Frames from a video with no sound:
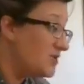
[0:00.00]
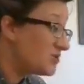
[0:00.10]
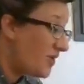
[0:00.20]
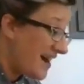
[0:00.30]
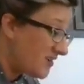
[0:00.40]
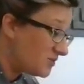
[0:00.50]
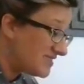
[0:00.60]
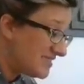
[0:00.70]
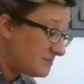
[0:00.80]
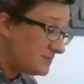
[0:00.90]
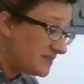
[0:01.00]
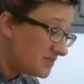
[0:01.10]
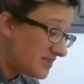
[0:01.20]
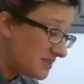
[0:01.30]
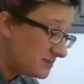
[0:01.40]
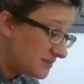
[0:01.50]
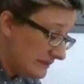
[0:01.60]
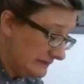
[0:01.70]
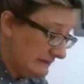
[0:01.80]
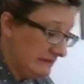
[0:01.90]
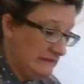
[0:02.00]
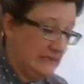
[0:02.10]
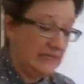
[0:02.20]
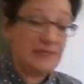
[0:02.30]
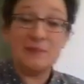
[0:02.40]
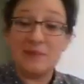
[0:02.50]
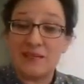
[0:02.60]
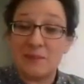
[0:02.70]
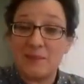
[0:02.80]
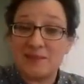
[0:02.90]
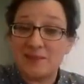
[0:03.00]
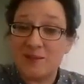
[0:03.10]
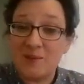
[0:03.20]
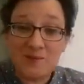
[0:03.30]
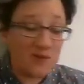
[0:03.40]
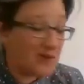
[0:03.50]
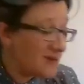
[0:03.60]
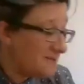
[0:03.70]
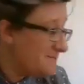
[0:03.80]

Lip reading: so I don't spill them and make a mess all over.